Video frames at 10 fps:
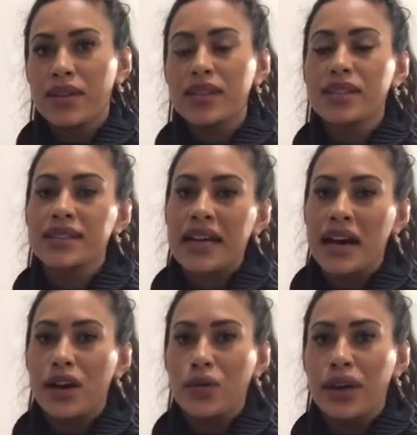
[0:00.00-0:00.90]
going to
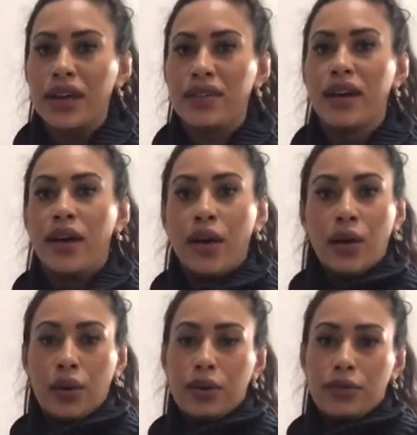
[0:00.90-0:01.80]
start with,
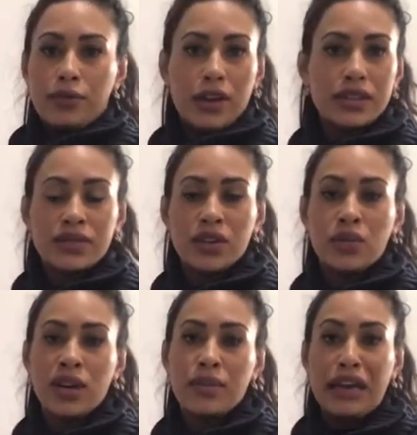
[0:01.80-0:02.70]
first of all,
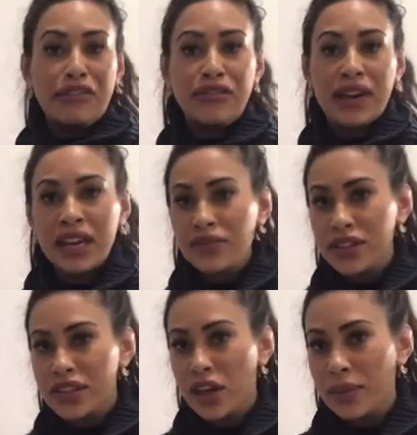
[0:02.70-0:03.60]
one of my
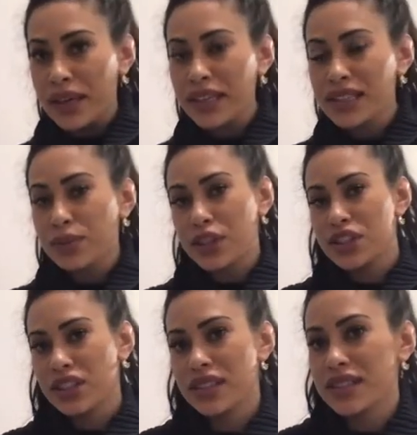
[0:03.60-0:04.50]
favorite topics,
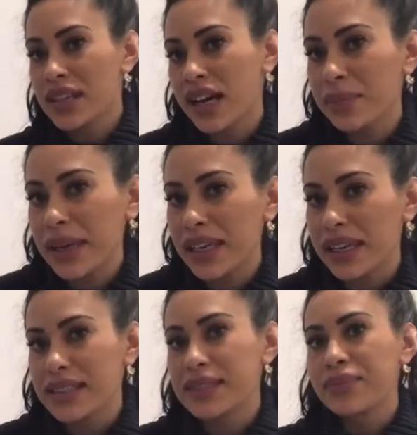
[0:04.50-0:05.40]
which is
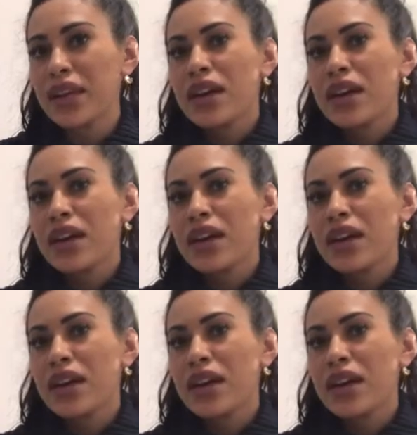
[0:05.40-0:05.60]
diabetes.